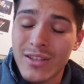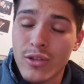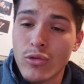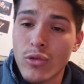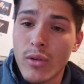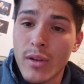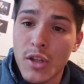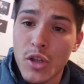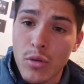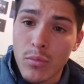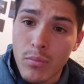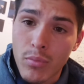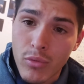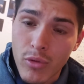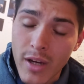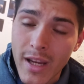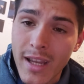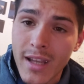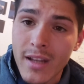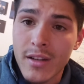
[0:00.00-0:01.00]
growing your
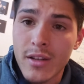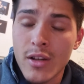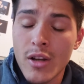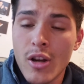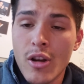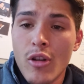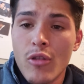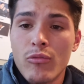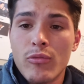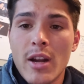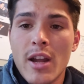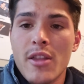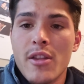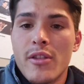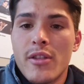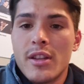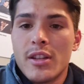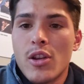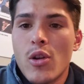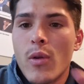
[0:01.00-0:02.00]
brand, rather
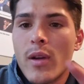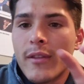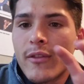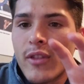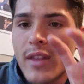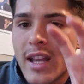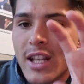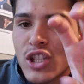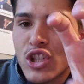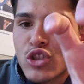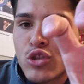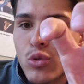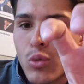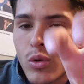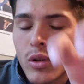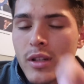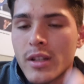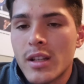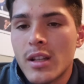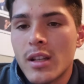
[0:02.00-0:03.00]
than going for that
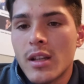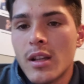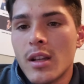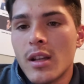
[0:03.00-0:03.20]
short